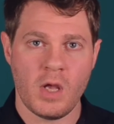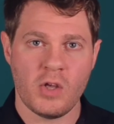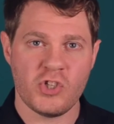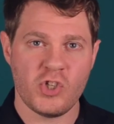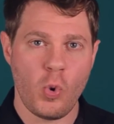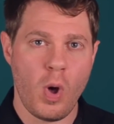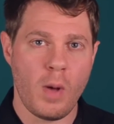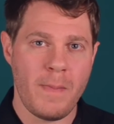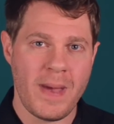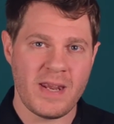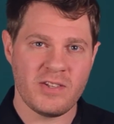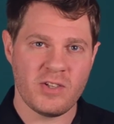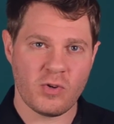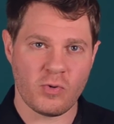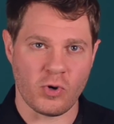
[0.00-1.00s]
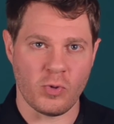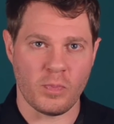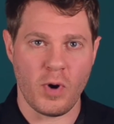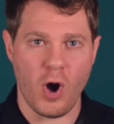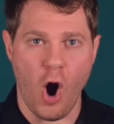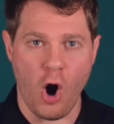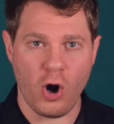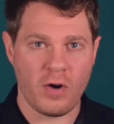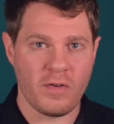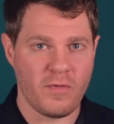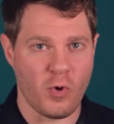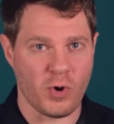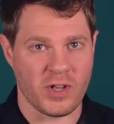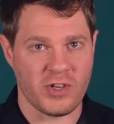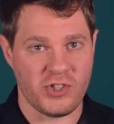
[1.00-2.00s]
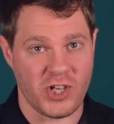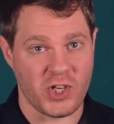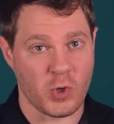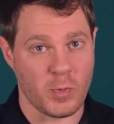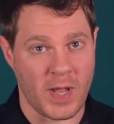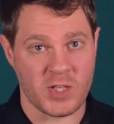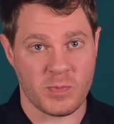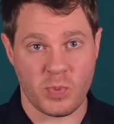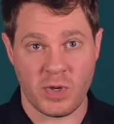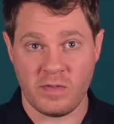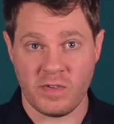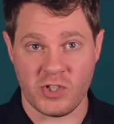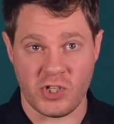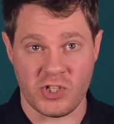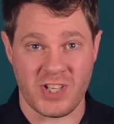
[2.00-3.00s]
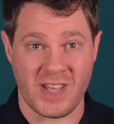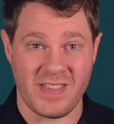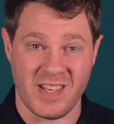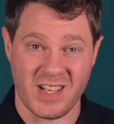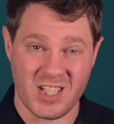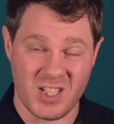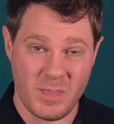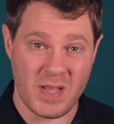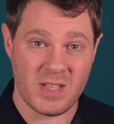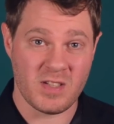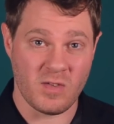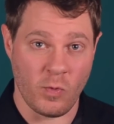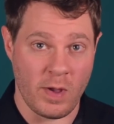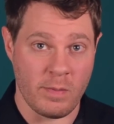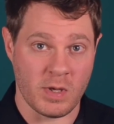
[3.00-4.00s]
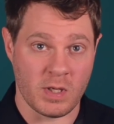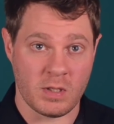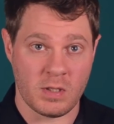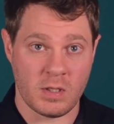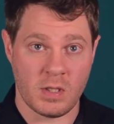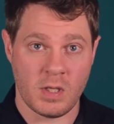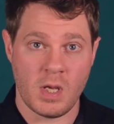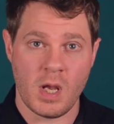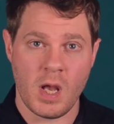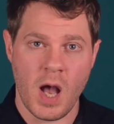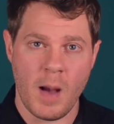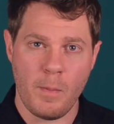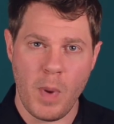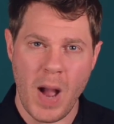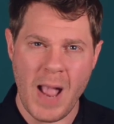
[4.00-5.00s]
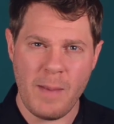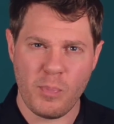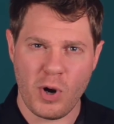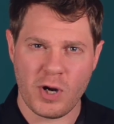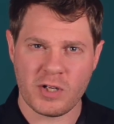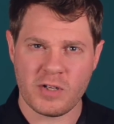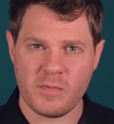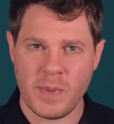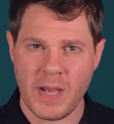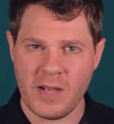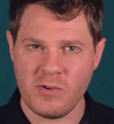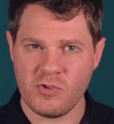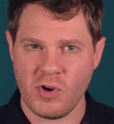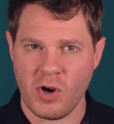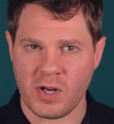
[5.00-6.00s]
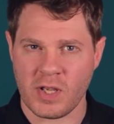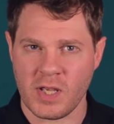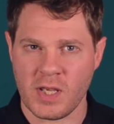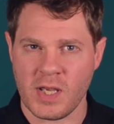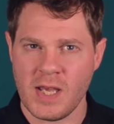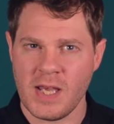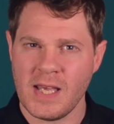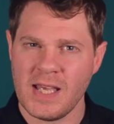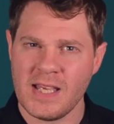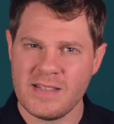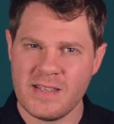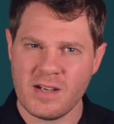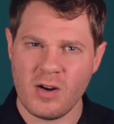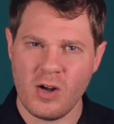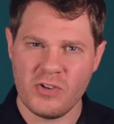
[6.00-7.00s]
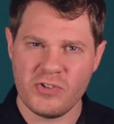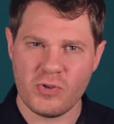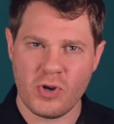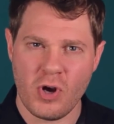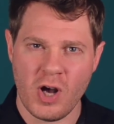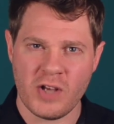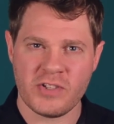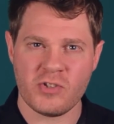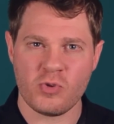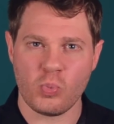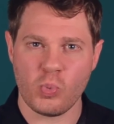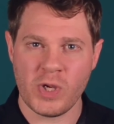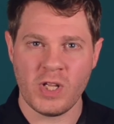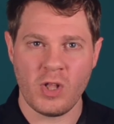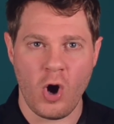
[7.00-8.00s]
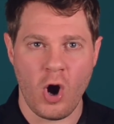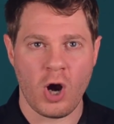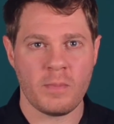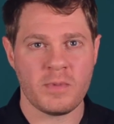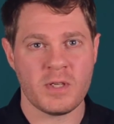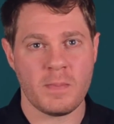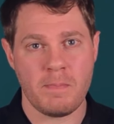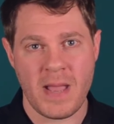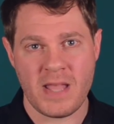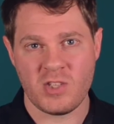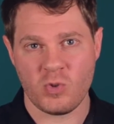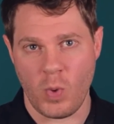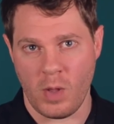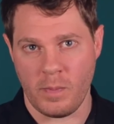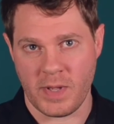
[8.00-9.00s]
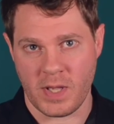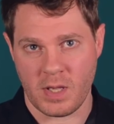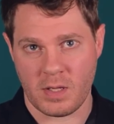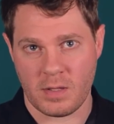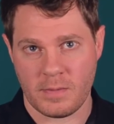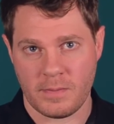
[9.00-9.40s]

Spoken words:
So while men as a group are afforded gender-based privileges at the expense of women, a byproduct of patriarchy is that it also causes real harm to men's well-being.